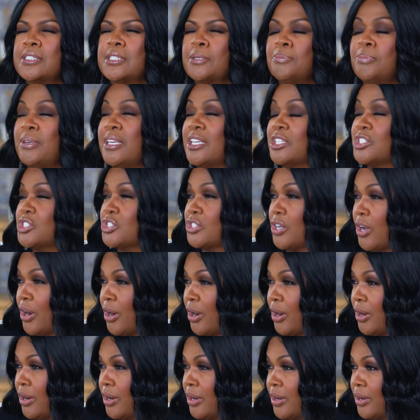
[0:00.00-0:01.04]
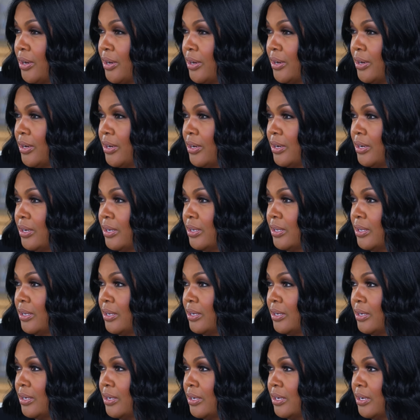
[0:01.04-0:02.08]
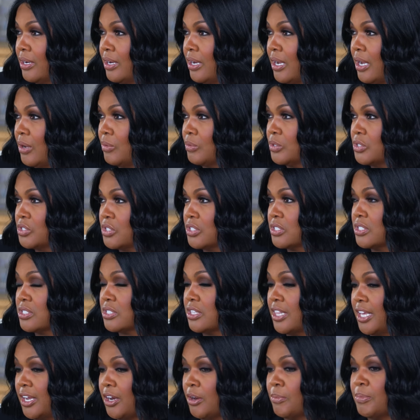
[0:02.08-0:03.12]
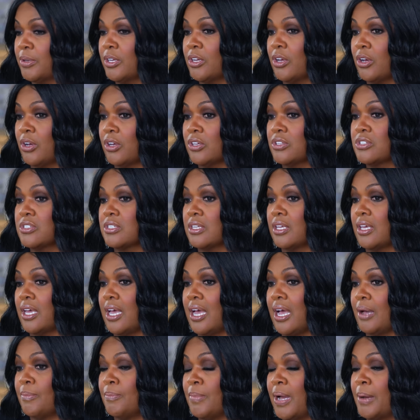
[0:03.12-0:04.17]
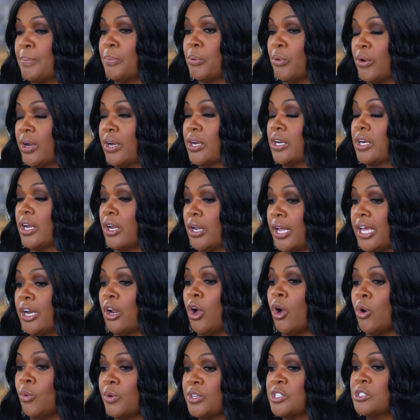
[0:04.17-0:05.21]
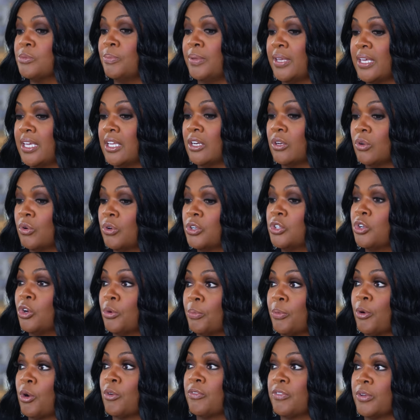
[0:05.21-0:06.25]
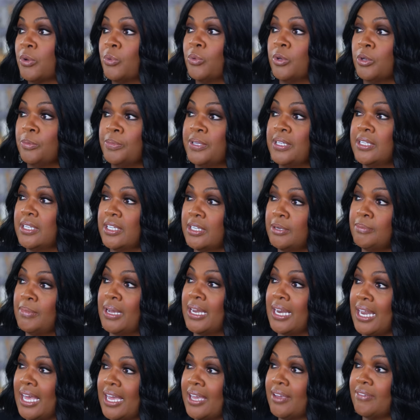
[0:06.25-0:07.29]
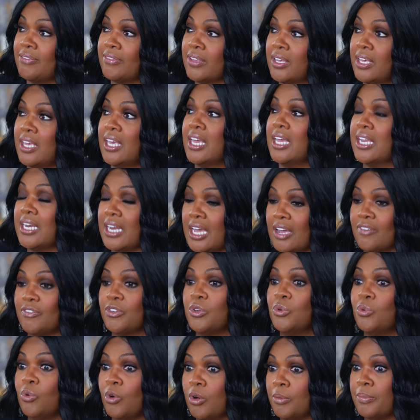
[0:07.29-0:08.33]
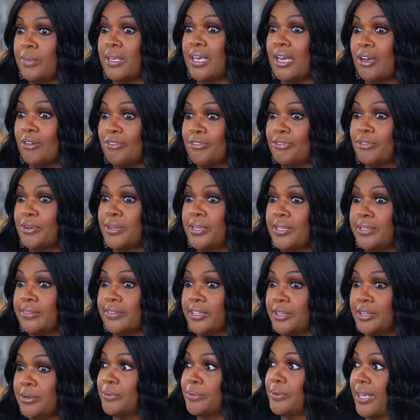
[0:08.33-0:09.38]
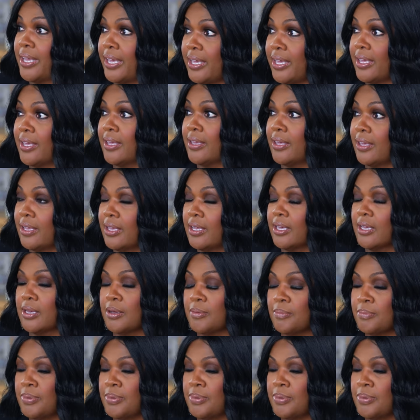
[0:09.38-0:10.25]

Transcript: to be a star. Hmm. I was just there because my prayer had always been, Lord, your perfect will be done in my life. Okay. Now, if you want me out front, then okay. Yeah.